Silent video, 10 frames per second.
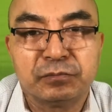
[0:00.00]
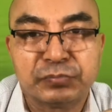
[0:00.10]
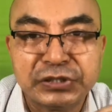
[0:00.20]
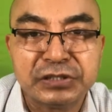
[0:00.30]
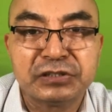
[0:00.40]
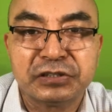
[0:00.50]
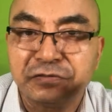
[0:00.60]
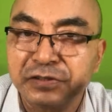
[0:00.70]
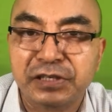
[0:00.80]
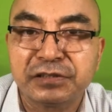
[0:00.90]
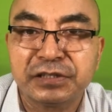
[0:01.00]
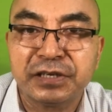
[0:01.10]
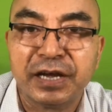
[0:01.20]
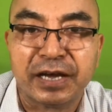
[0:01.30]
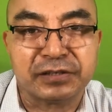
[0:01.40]
breathing
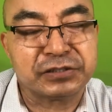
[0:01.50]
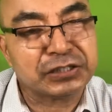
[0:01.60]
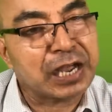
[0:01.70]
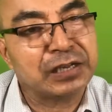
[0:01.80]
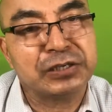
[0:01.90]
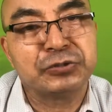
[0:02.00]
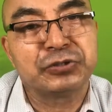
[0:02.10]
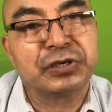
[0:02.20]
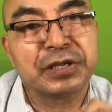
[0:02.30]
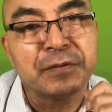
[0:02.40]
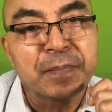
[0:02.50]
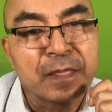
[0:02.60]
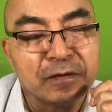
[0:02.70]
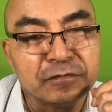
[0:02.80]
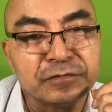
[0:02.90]
difficulty, and a child usually
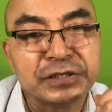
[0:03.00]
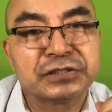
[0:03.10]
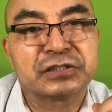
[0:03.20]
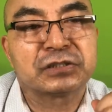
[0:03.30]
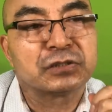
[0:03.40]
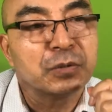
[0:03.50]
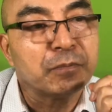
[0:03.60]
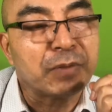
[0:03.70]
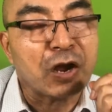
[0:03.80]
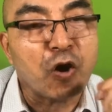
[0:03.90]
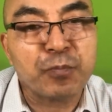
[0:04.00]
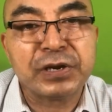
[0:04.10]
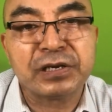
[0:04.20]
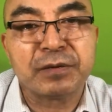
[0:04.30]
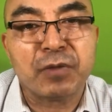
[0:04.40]
breathes by
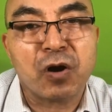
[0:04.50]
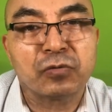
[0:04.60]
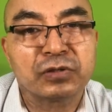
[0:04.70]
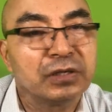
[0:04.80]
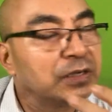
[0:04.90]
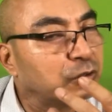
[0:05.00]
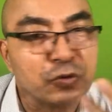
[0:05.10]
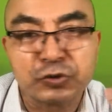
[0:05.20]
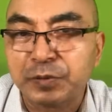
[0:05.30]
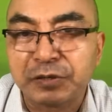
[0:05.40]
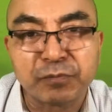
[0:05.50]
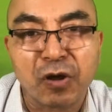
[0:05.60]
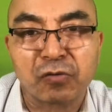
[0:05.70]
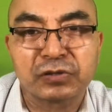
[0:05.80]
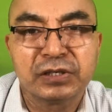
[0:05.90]
opening the mouth, nose being
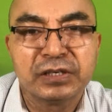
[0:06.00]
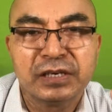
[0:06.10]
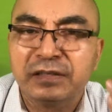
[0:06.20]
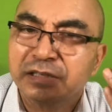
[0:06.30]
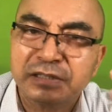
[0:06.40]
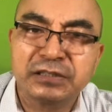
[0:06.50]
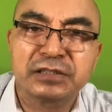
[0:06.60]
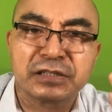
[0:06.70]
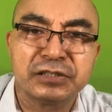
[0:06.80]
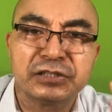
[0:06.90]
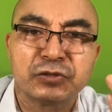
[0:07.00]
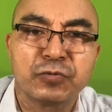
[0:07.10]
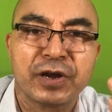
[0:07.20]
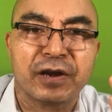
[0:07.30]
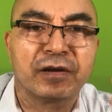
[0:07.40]
blocked. And that is the
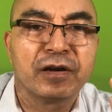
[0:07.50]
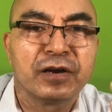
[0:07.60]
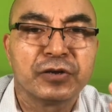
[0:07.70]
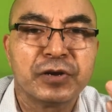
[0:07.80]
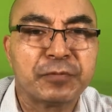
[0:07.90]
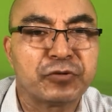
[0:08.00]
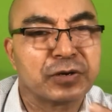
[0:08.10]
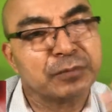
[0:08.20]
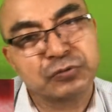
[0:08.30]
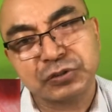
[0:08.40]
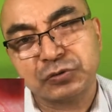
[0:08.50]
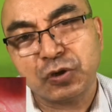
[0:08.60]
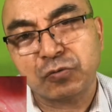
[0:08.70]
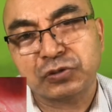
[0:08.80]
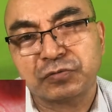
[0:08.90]
condition where you have to come to the
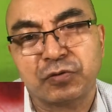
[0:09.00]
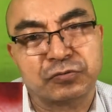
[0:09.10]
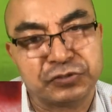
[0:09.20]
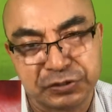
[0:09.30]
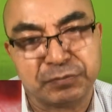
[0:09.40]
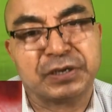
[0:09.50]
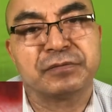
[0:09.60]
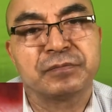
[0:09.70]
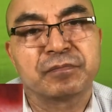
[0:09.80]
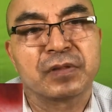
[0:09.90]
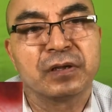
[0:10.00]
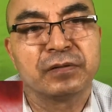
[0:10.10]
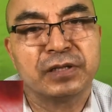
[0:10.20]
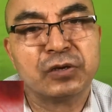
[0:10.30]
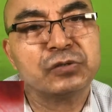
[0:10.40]
doctor for treatment.
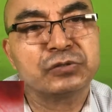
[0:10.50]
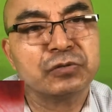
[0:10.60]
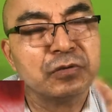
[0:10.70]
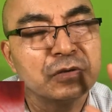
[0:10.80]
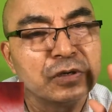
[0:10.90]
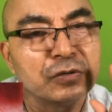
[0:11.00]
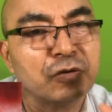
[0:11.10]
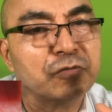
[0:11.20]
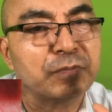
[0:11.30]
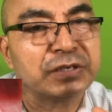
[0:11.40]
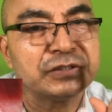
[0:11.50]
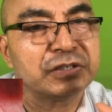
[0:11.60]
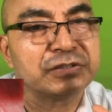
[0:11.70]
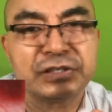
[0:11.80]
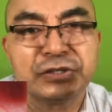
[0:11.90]
That also not by
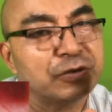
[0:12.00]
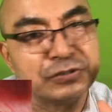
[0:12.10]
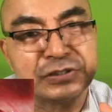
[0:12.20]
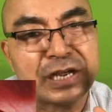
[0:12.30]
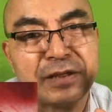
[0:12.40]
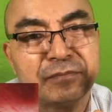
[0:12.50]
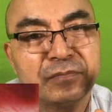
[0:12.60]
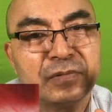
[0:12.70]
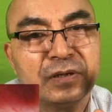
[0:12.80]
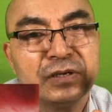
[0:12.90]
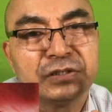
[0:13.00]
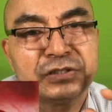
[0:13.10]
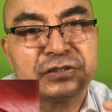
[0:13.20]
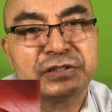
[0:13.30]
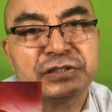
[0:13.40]
surgery all the time.
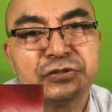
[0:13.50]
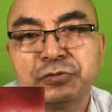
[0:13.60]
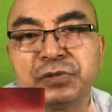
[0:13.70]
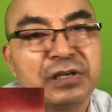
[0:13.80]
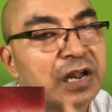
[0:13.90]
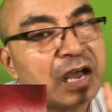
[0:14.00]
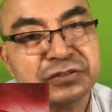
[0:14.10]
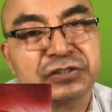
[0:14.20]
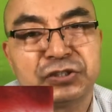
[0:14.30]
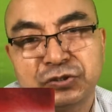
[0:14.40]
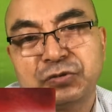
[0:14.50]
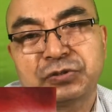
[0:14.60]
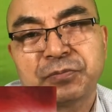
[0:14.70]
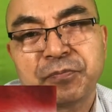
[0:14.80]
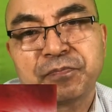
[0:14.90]
Surgery should be the last resort,